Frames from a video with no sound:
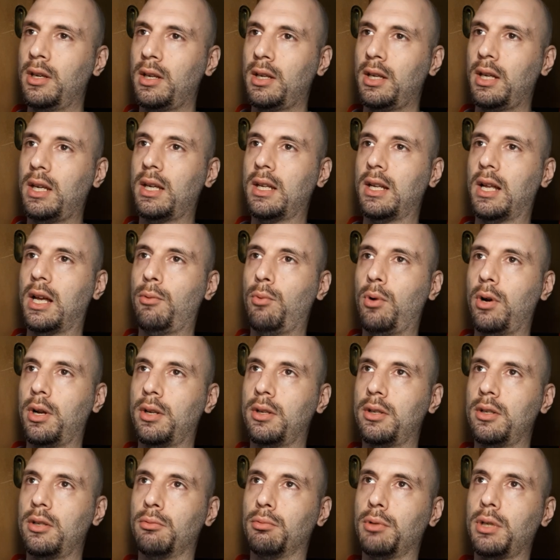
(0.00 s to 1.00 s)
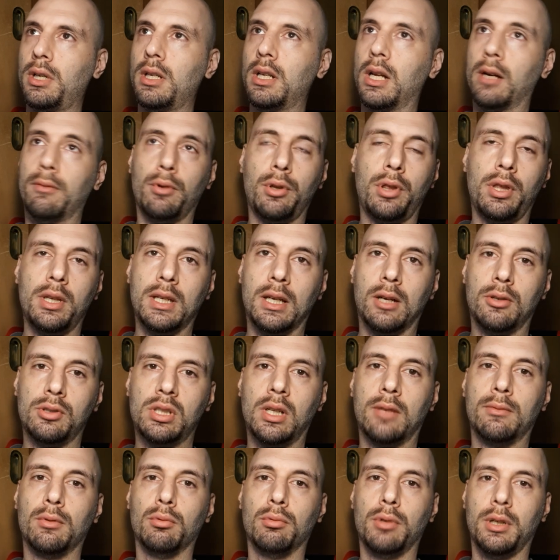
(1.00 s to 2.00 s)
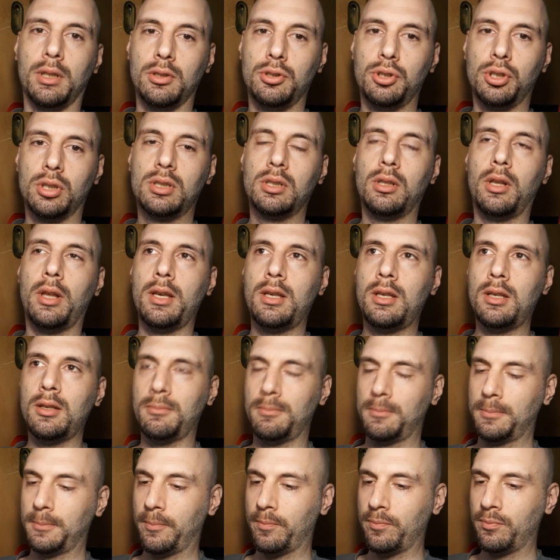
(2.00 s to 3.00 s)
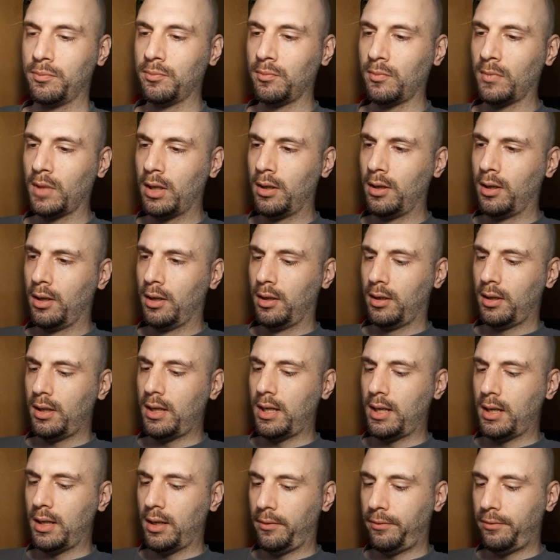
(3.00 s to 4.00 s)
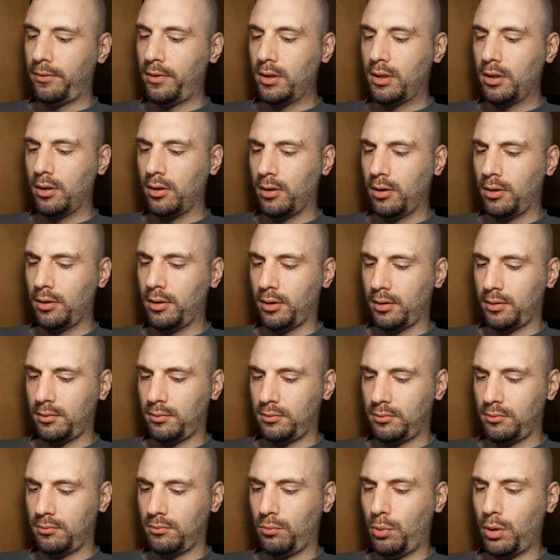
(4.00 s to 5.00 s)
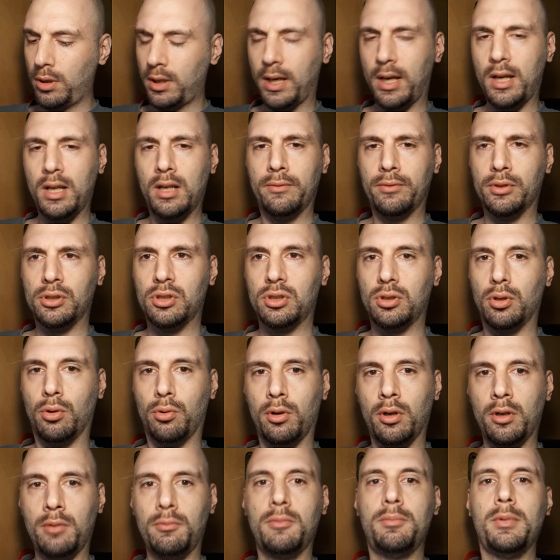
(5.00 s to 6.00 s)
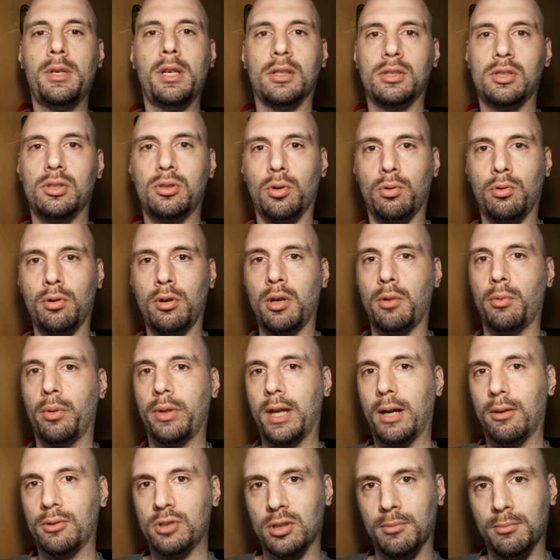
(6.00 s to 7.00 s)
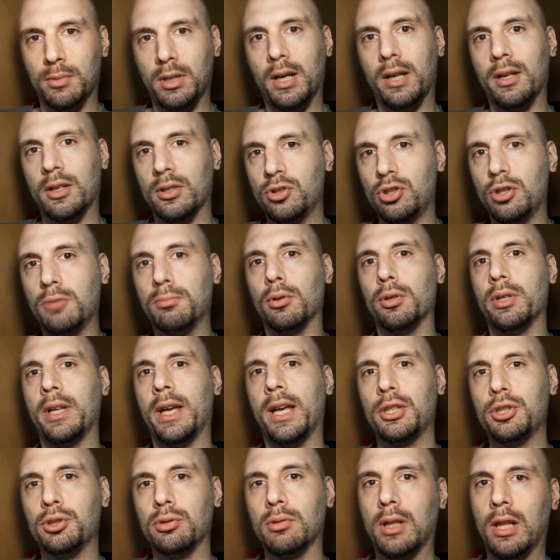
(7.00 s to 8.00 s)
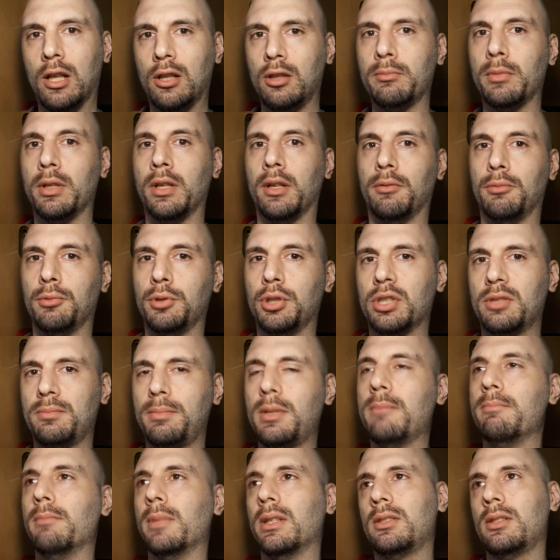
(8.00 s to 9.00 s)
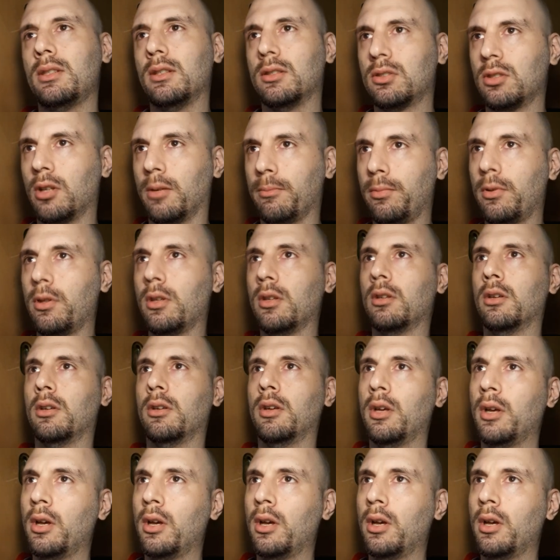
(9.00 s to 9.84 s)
and I wanted to read everything else ever written just like it. And I figured, what kind of a story would be a story without some kind of supernatural element? It would just be missing something.